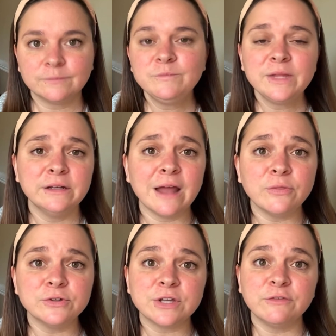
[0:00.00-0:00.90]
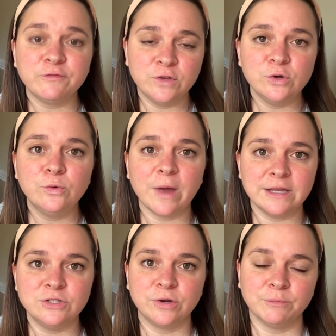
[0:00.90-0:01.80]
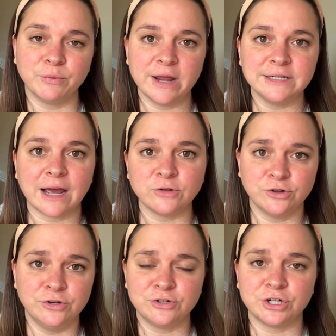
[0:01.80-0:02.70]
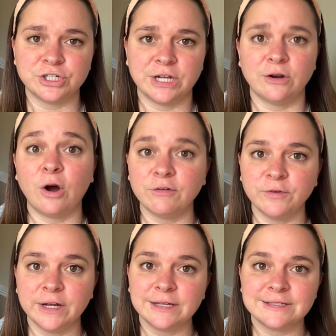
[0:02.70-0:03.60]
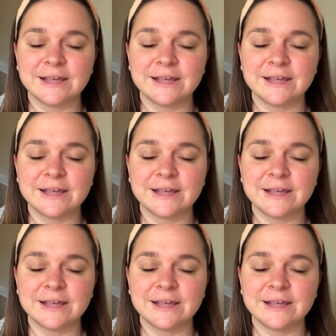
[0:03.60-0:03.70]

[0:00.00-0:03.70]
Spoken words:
Now, there's a few ways you can break down your nutrition offerings.